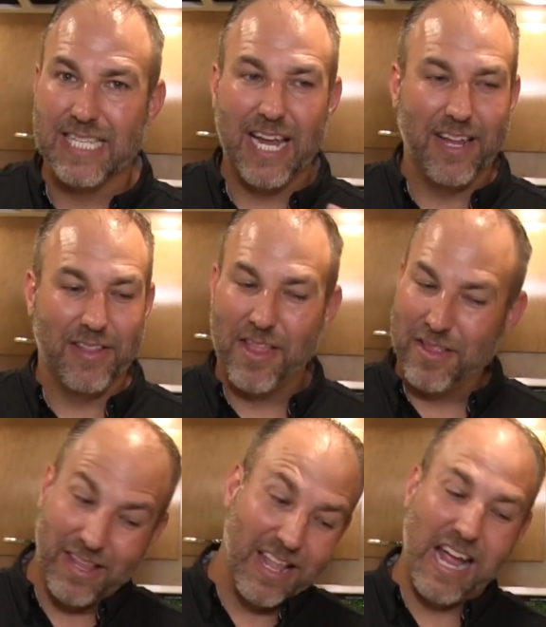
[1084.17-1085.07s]
there
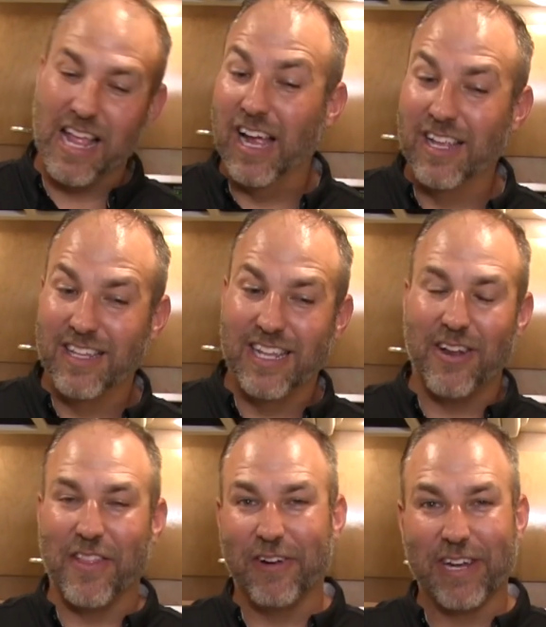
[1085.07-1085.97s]

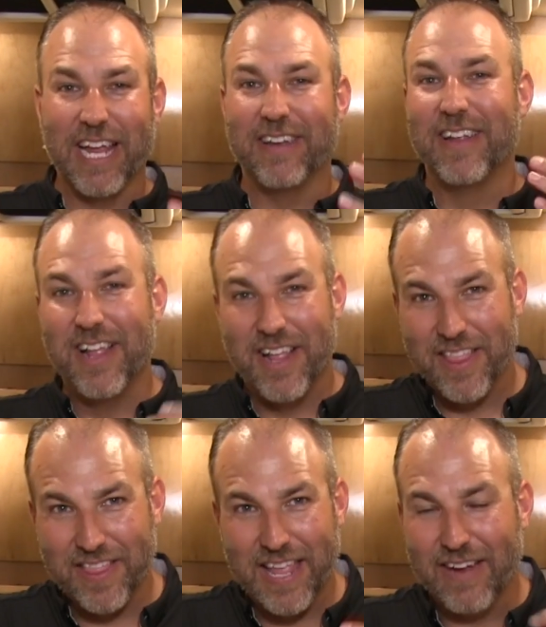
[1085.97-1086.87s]
again,
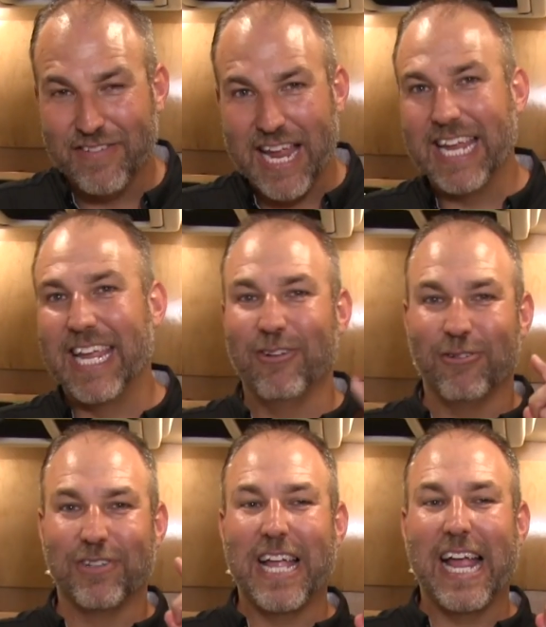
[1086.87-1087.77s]
they have tank
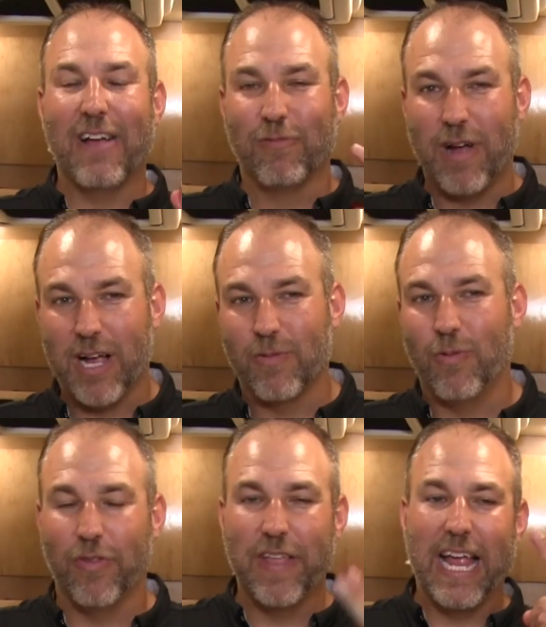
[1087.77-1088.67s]
heaters, they have rock
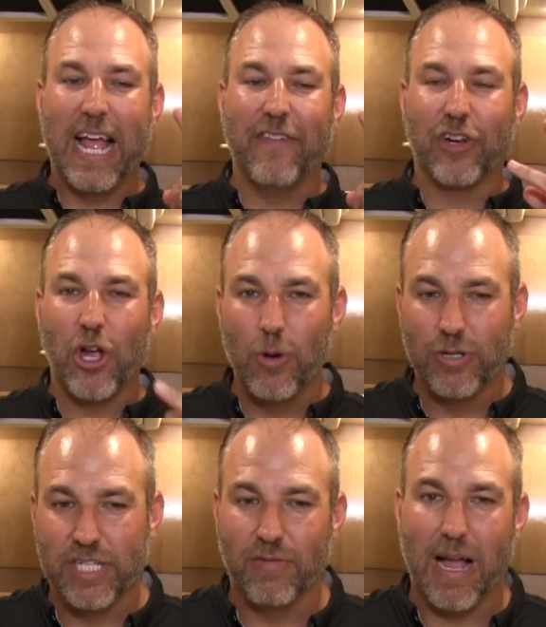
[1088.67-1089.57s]
wool, they have
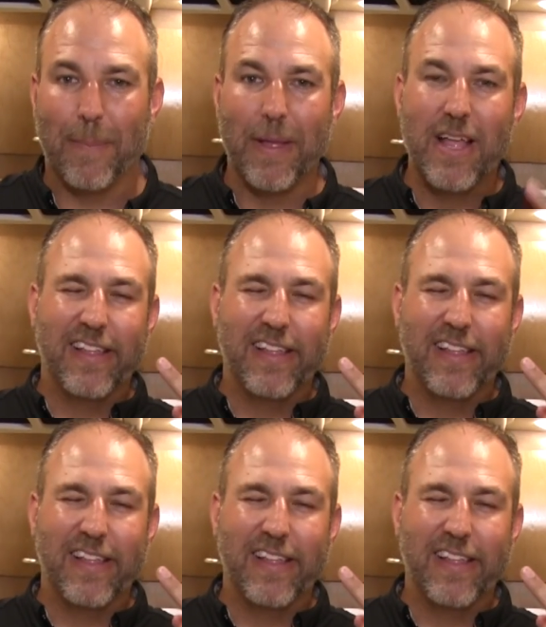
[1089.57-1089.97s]
cozy wrap.